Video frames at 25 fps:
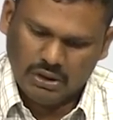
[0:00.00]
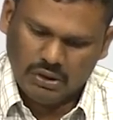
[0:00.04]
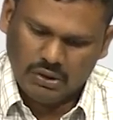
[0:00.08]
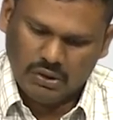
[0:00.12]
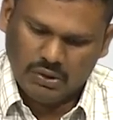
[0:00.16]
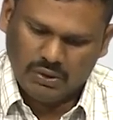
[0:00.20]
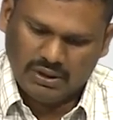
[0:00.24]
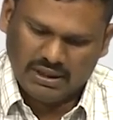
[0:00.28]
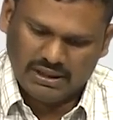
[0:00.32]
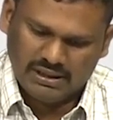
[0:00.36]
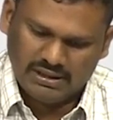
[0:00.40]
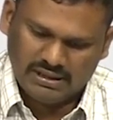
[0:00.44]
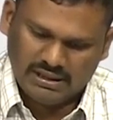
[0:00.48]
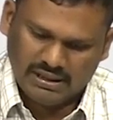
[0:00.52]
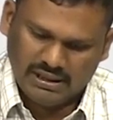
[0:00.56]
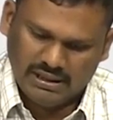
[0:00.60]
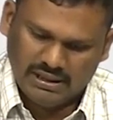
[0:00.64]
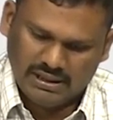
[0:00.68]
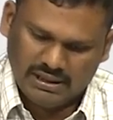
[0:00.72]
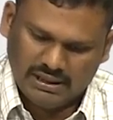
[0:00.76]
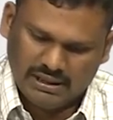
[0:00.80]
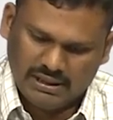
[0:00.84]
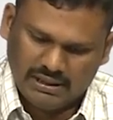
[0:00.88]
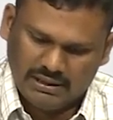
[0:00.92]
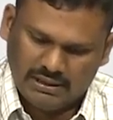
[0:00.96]
You can see
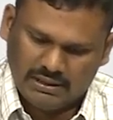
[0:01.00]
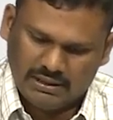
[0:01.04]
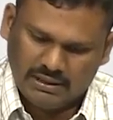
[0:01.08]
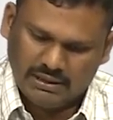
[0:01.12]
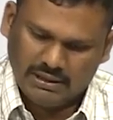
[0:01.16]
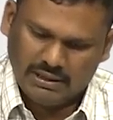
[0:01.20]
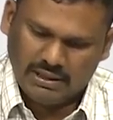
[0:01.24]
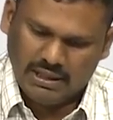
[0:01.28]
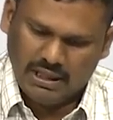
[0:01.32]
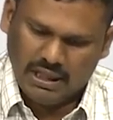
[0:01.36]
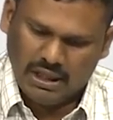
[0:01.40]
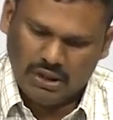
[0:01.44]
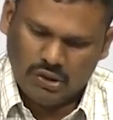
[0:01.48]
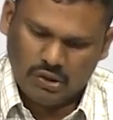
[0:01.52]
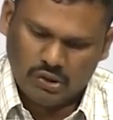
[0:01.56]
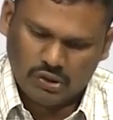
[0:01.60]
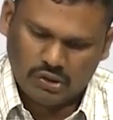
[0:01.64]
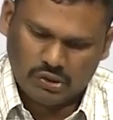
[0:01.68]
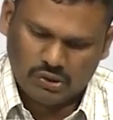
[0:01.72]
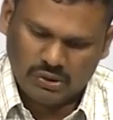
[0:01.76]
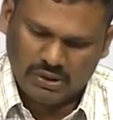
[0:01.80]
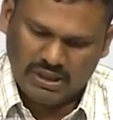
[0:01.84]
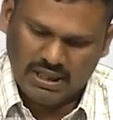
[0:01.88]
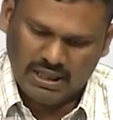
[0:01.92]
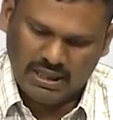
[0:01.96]
that A goes
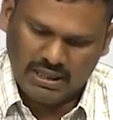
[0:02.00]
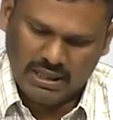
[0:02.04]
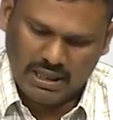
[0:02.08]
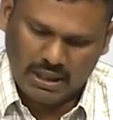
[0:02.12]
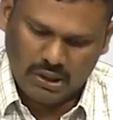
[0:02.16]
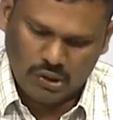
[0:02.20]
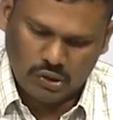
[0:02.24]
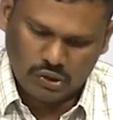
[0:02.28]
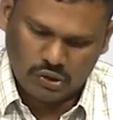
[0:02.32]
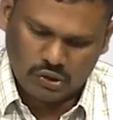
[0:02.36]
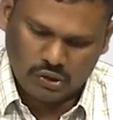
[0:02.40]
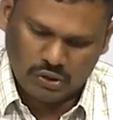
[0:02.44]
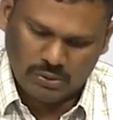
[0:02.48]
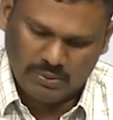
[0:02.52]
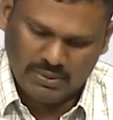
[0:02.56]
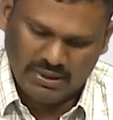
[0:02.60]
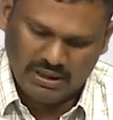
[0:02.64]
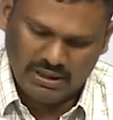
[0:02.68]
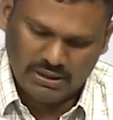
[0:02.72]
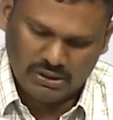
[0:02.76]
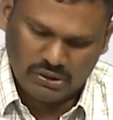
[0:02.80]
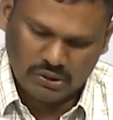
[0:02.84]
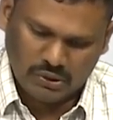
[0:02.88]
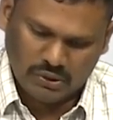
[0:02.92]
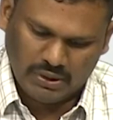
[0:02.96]
to A goes to
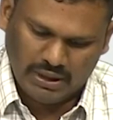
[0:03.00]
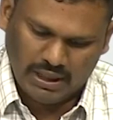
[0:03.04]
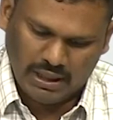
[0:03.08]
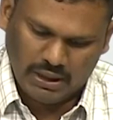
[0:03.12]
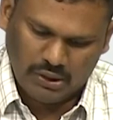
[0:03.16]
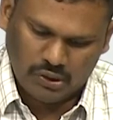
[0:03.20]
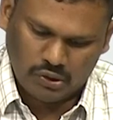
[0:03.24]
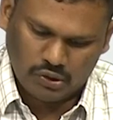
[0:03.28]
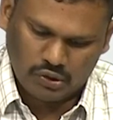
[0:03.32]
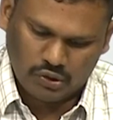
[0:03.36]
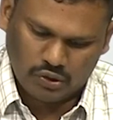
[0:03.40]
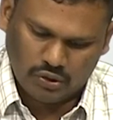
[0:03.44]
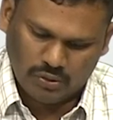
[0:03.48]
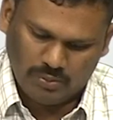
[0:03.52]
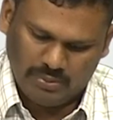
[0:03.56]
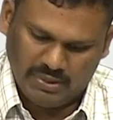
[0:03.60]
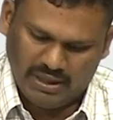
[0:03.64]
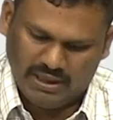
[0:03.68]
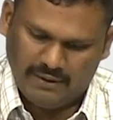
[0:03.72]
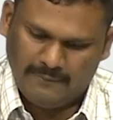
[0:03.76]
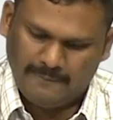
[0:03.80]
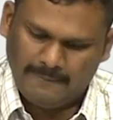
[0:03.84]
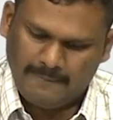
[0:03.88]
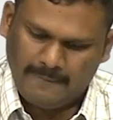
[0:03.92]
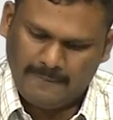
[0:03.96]
B, so A goes to B.